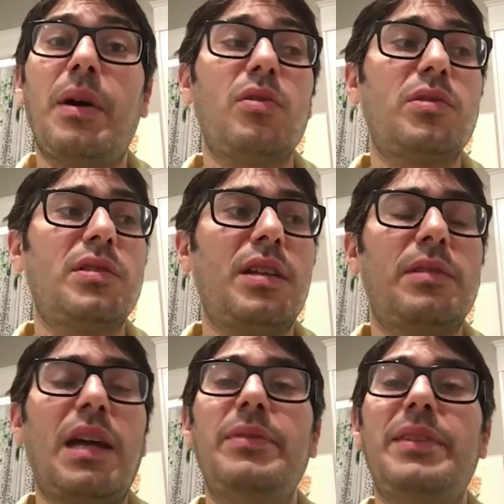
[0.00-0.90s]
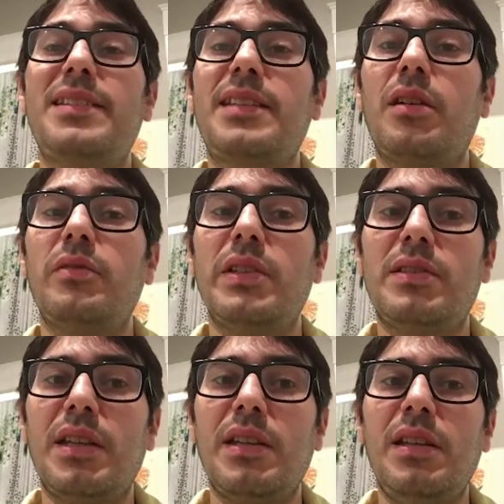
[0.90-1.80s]
but also at the same time takes care of the
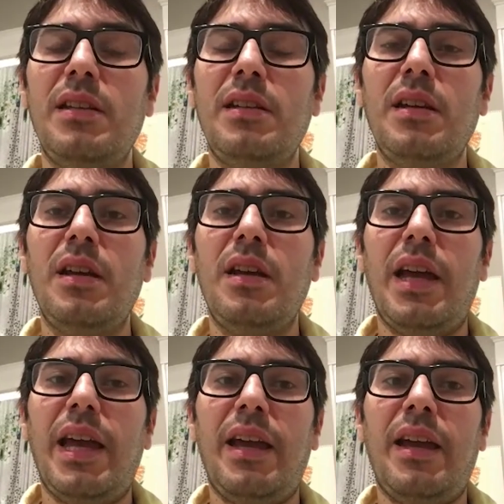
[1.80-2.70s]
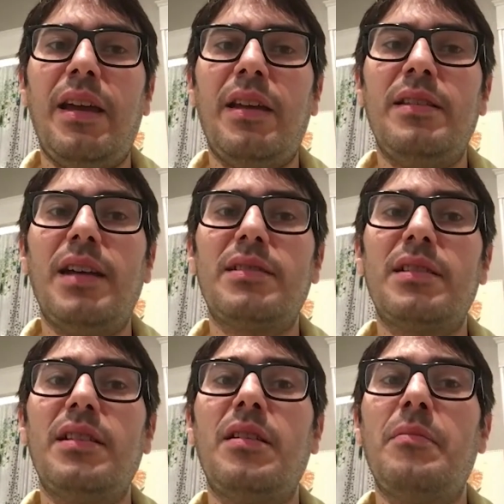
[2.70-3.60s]
city and does it
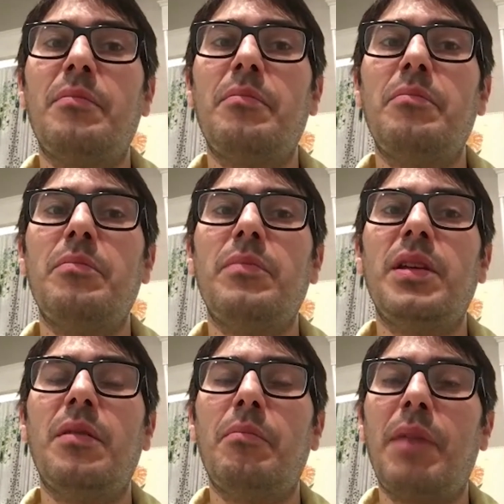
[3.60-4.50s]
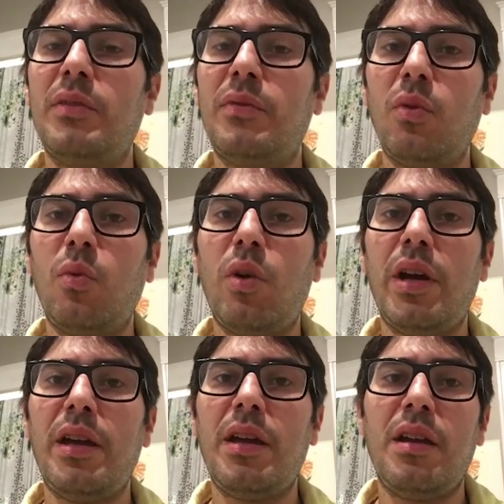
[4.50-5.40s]
in a mindful
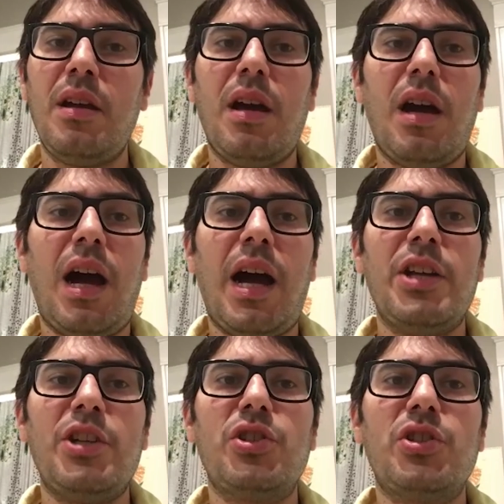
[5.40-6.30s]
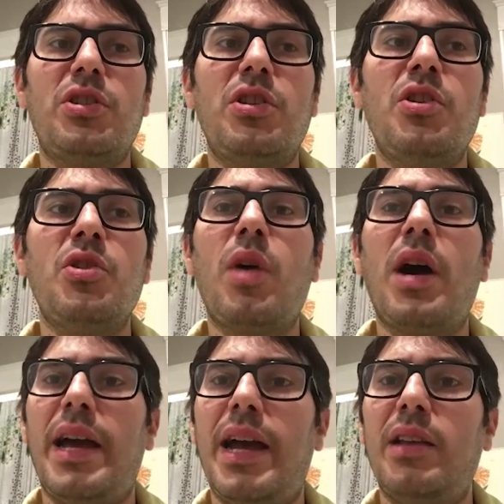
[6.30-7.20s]
way, I just knew
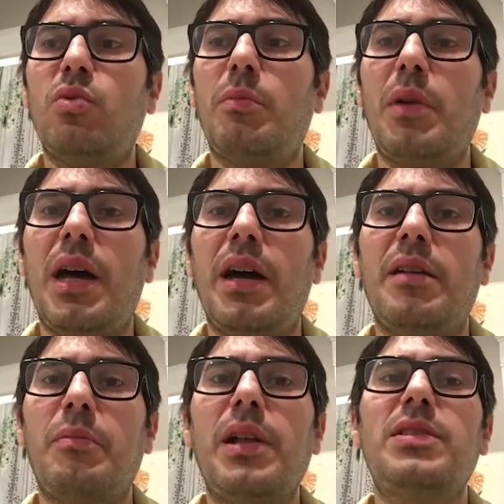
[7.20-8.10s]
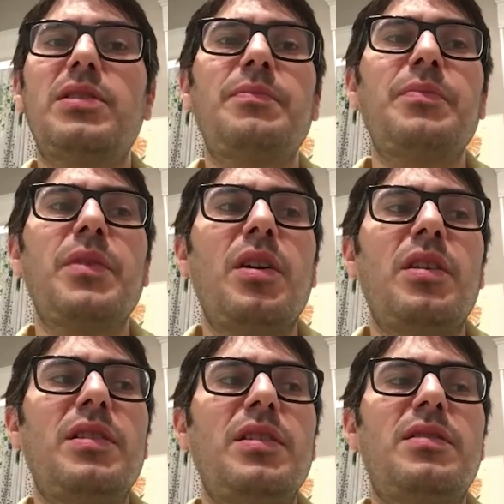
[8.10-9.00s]
I had to apply. Plus,
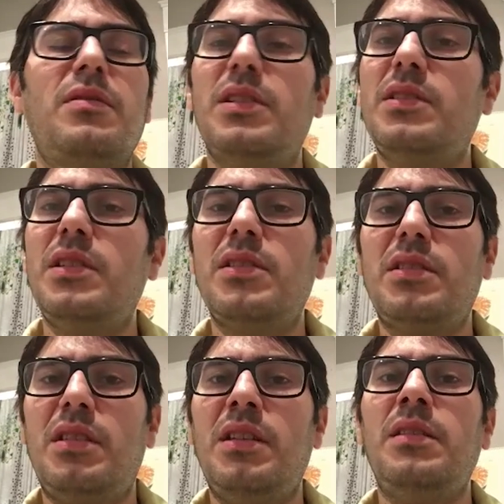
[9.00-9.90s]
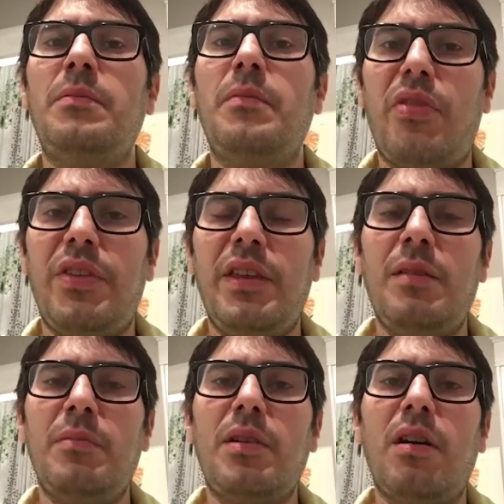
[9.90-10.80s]
this year's theme,
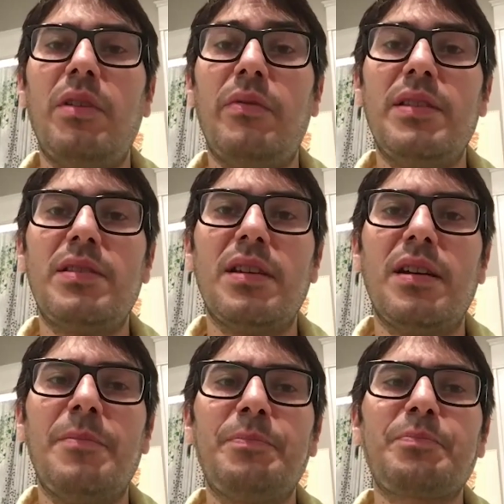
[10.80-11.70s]
Convivencia,